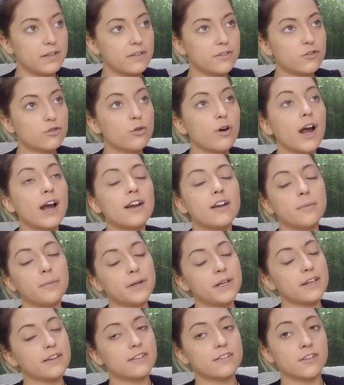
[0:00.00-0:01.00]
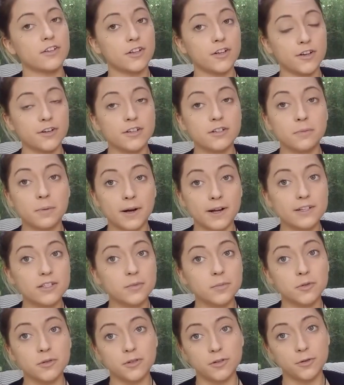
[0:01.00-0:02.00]
try to be as secure as
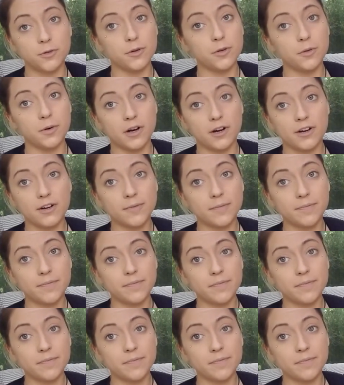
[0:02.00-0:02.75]
possible in who you are.